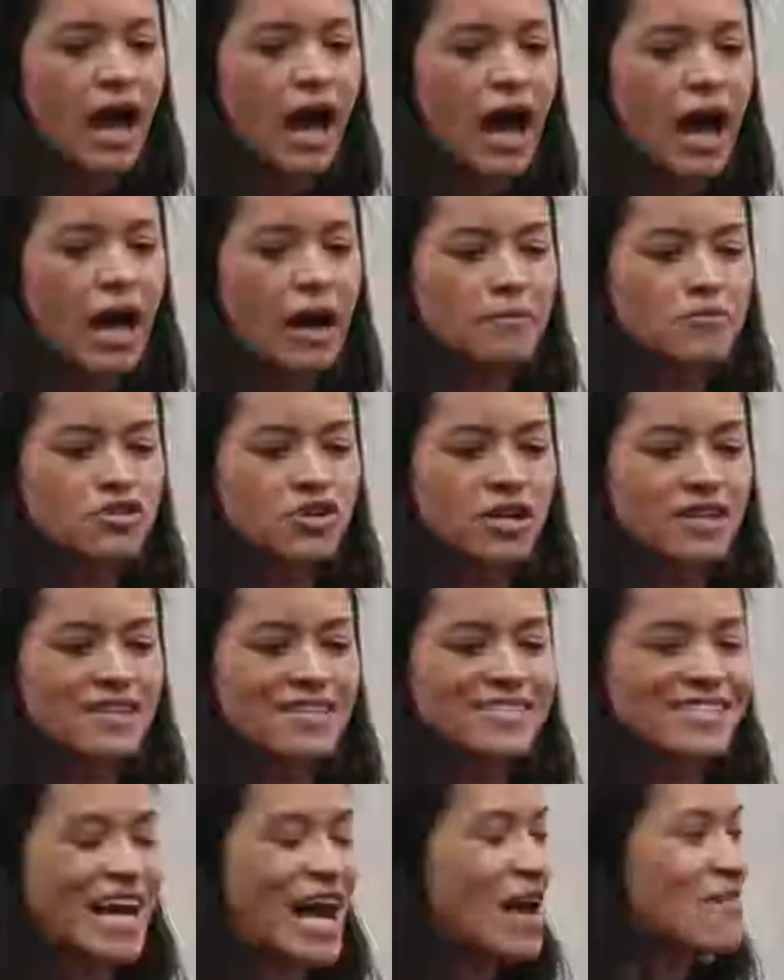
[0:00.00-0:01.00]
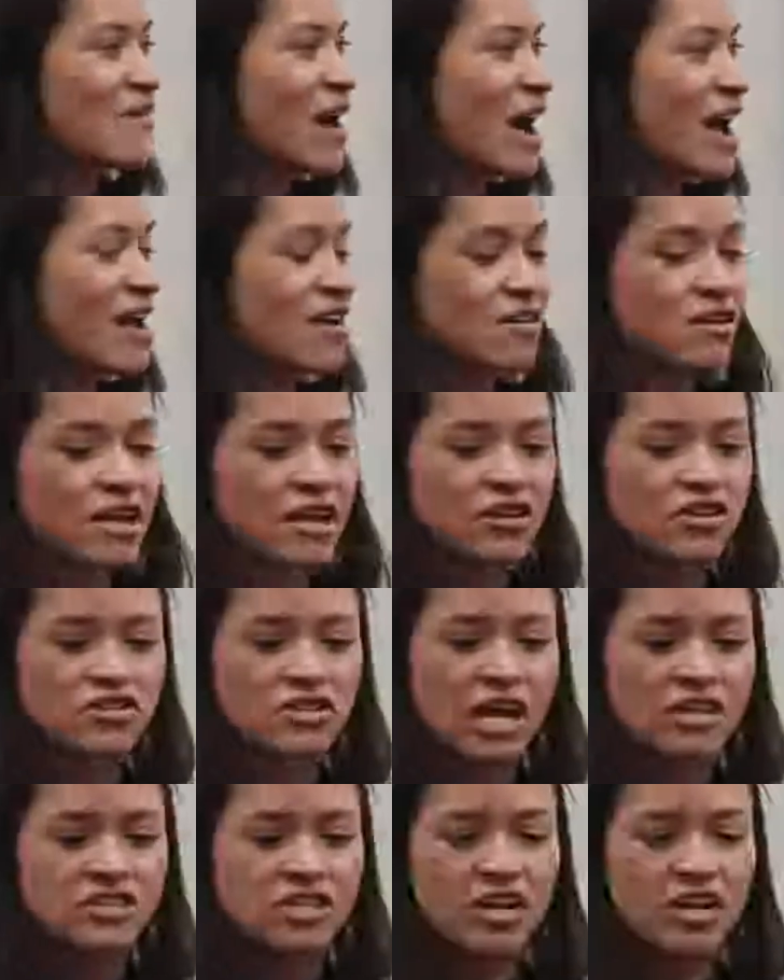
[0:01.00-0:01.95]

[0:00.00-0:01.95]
Um, during this time, I, in, I,